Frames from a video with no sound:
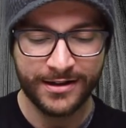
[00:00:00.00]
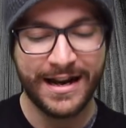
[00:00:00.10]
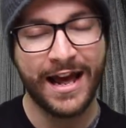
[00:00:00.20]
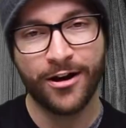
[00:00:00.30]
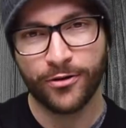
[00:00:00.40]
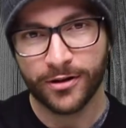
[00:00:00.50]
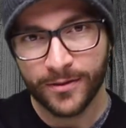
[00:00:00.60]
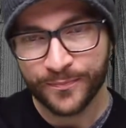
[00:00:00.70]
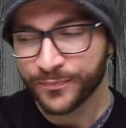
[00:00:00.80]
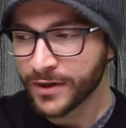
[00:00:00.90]
Now,
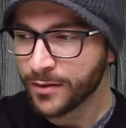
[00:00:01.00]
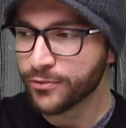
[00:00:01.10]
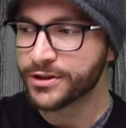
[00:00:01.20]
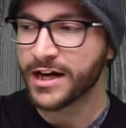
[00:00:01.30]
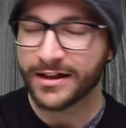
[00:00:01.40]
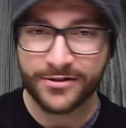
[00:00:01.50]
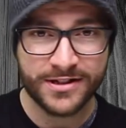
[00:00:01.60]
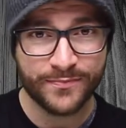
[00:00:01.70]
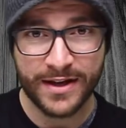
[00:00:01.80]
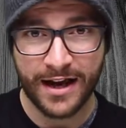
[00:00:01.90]
projectors
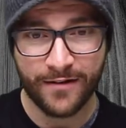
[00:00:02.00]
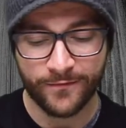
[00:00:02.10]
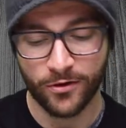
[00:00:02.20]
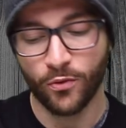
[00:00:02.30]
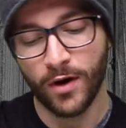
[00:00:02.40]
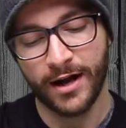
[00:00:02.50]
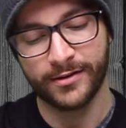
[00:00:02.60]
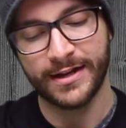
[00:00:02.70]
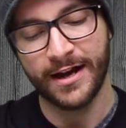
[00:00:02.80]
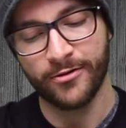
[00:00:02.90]
have been out for a while
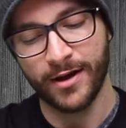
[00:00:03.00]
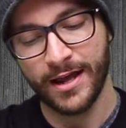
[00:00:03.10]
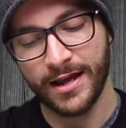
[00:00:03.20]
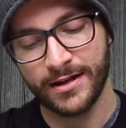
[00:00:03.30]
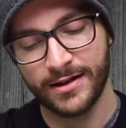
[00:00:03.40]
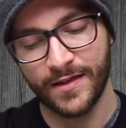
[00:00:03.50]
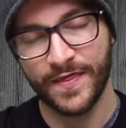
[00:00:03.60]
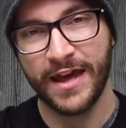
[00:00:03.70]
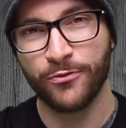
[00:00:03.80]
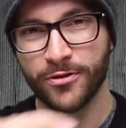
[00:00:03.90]
now, and
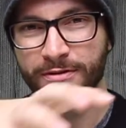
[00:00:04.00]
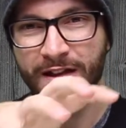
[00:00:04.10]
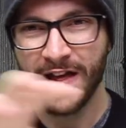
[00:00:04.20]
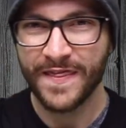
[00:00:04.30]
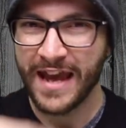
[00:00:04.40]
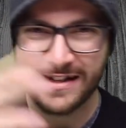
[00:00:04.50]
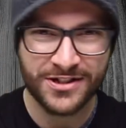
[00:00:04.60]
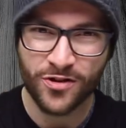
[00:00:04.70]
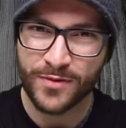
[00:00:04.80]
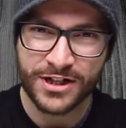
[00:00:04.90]
they had
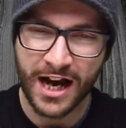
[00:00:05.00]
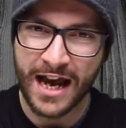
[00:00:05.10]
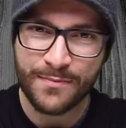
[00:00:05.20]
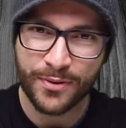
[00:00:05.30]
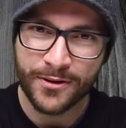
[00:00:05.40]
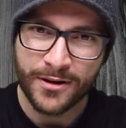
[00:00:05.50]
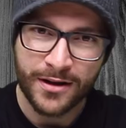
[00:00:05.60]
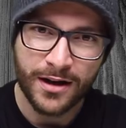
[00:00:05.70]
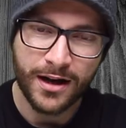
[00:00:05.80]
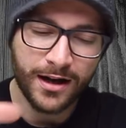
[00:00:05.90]
so much hype
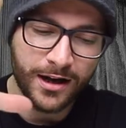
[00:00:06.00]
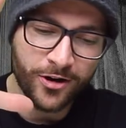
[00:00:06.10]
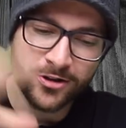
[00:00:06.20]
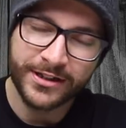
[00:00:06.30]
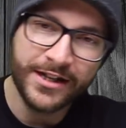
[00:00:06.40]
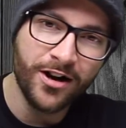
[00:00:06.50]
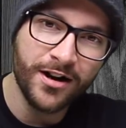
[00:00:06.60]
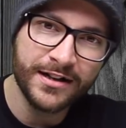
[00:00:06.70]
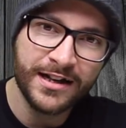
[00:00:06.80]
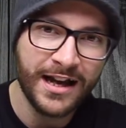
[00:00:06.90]
early
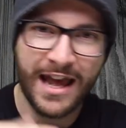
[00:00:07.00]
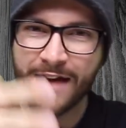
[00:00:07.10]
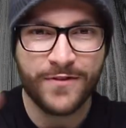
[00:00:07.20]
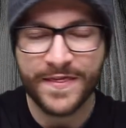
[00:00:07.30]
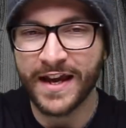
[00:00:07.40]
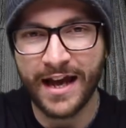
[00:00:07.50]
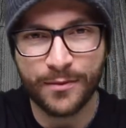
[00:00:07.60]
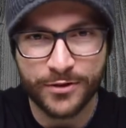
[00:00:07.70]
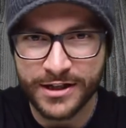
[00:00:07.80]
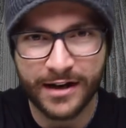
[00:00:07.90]
on. Everything had a
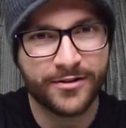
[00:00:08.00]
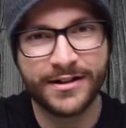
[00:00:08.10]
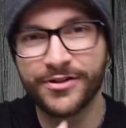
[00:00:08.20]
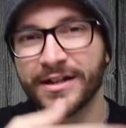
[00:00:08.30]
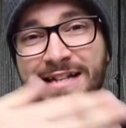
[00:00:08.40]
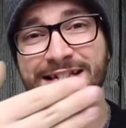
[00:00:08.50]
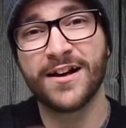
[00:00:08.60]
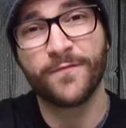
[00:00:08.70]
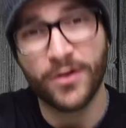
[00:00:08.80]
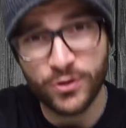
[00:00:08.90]
projector in it. You could get
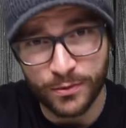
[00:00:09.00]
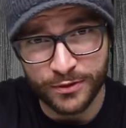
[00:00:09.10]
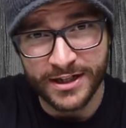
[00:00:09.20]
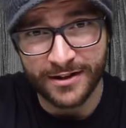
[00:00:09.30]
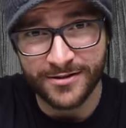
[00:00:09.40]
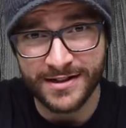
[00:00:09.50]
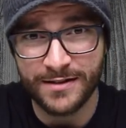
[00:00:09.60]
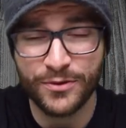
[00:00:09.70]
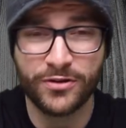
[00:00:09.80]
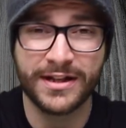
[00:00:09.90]
cell phones with projectors in
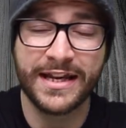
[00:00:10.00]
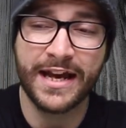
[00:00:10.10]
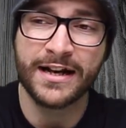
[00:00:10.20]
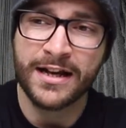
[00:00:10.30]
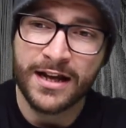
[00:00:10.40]
them. You could get,